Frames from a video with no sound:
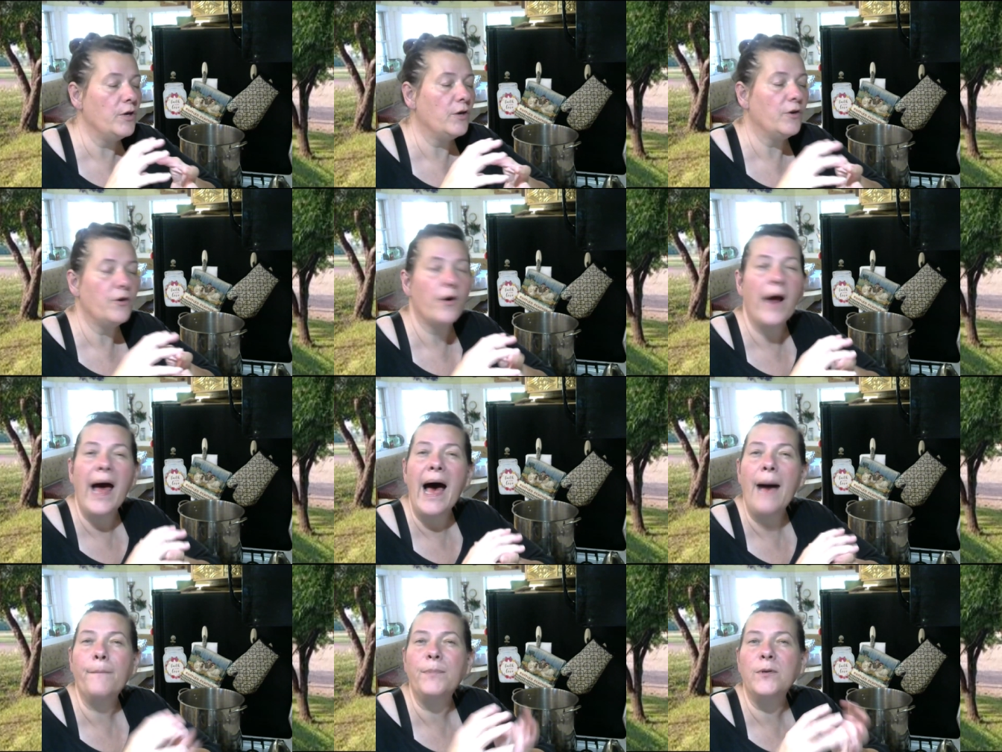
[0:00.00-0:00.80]
you know, your
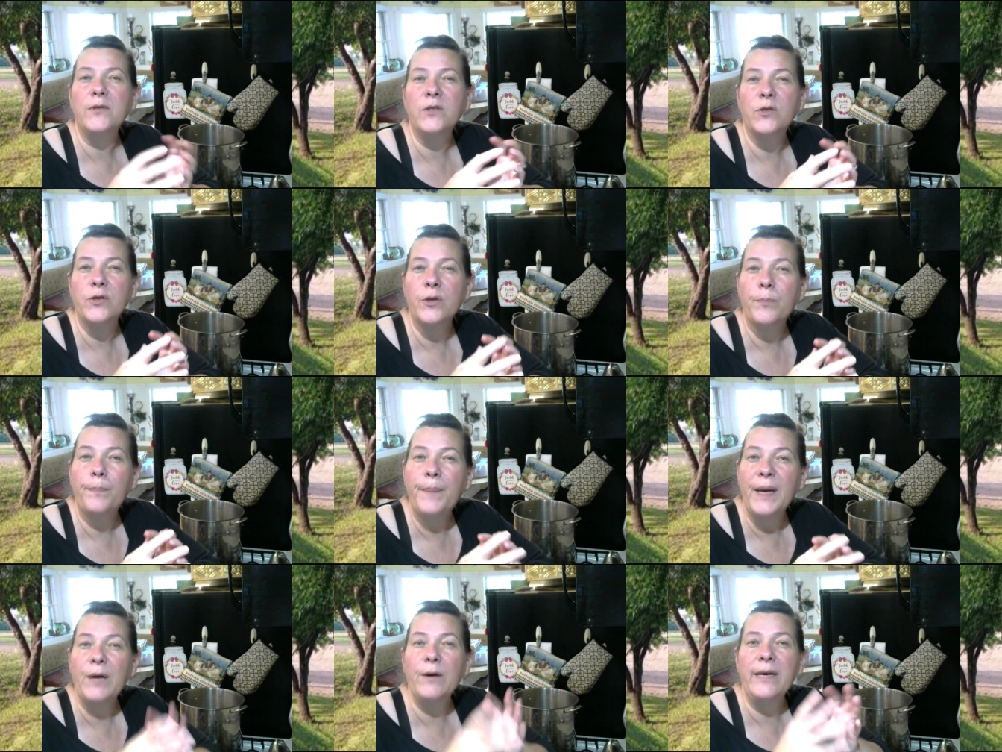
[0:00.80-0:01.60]
apples or your
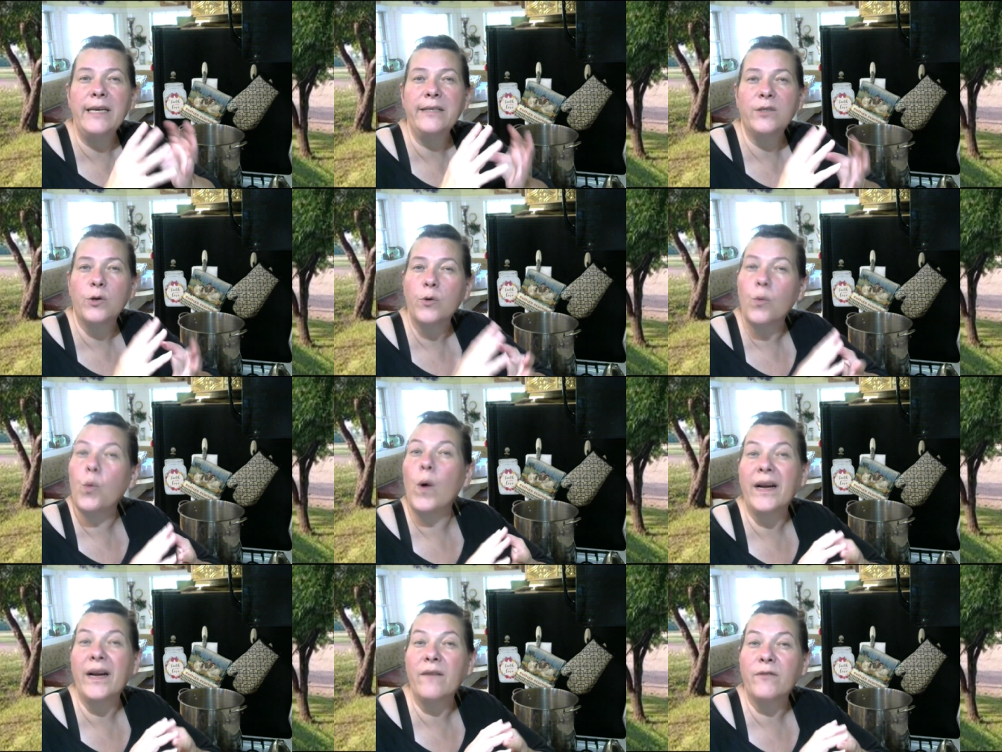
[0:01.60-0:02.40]
berries or
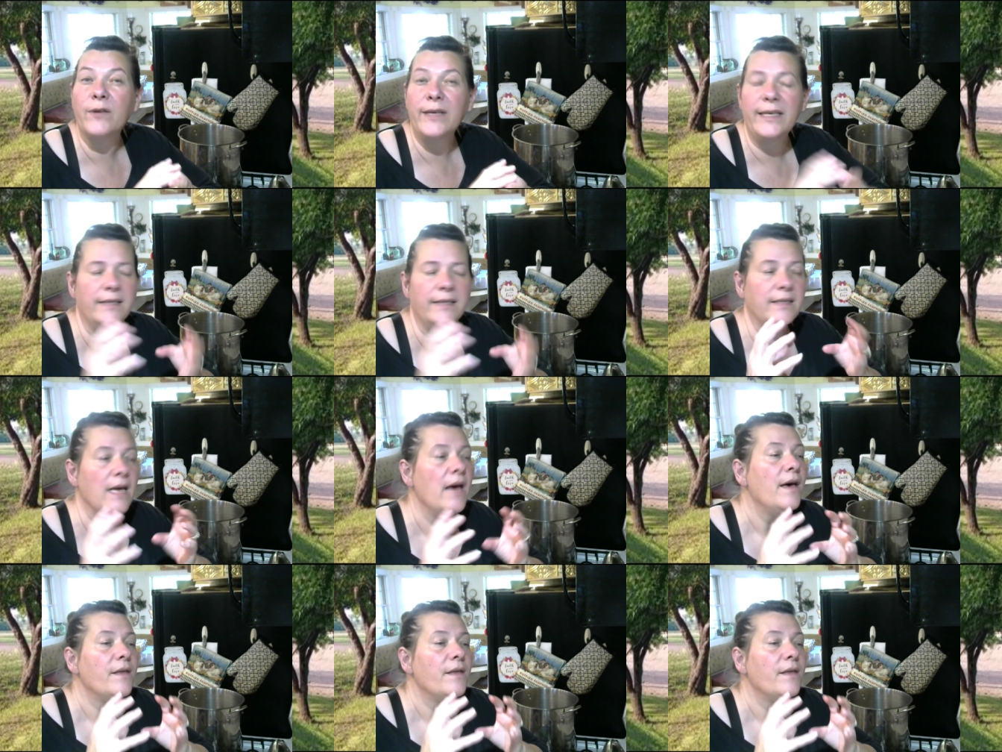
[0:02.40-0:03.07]
whatever it is.